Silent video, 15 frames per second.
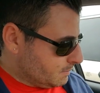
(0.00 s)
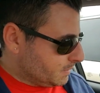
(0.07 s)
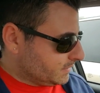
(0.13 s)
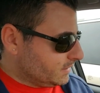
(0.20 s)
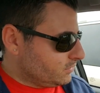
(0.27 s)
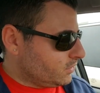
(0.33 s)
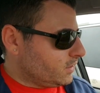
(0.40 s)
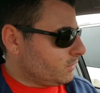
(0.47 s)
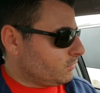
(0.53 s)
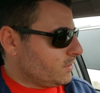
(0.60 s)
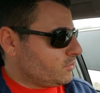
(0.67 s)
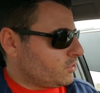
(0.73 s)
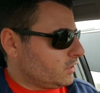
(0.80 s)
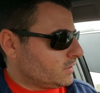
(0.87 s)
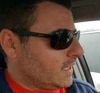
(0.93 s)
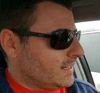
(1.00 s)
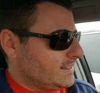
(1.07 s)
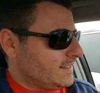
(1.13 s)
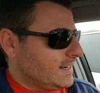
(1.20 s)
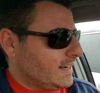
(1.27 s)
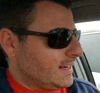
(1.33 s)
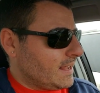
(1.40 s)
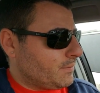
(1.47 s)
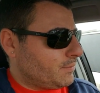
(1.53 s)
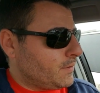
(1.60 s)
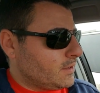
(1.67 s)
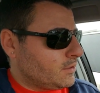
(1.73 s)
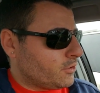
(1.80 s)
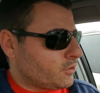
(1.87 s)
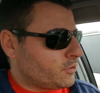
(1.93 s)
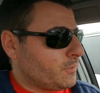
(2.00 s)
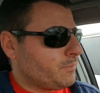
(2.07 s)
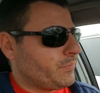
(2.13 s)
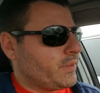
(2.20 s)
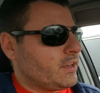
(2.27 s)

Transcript: But these are the original 1988 figures.